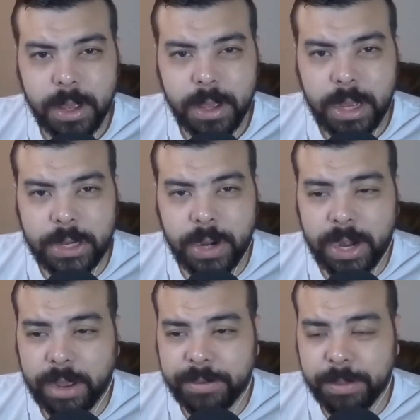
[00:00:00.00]
I do not
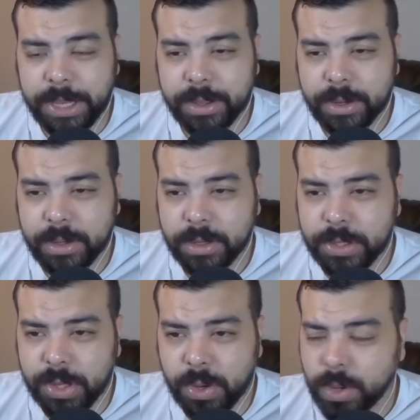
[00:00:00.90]
have him either.
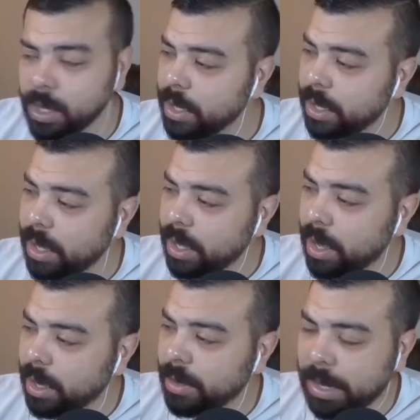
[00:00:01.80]
So
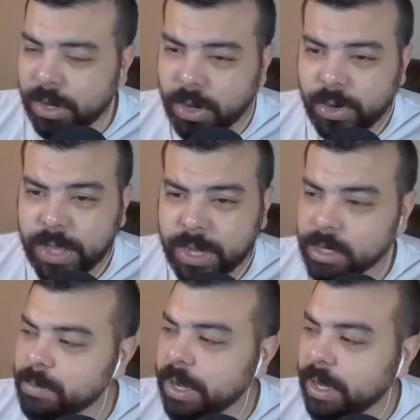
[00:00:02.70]
um, I don't know who that is,
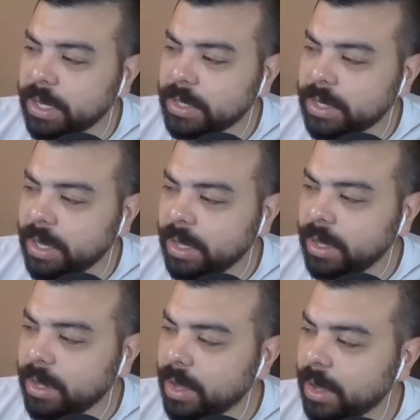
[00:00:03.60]
but at least
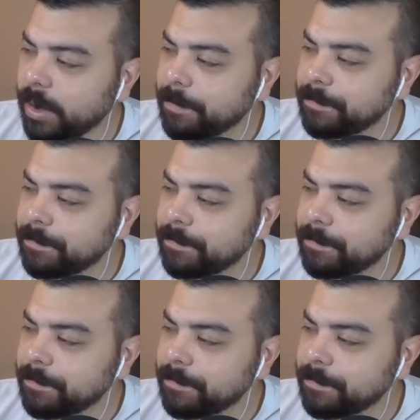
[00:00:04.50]
he uh,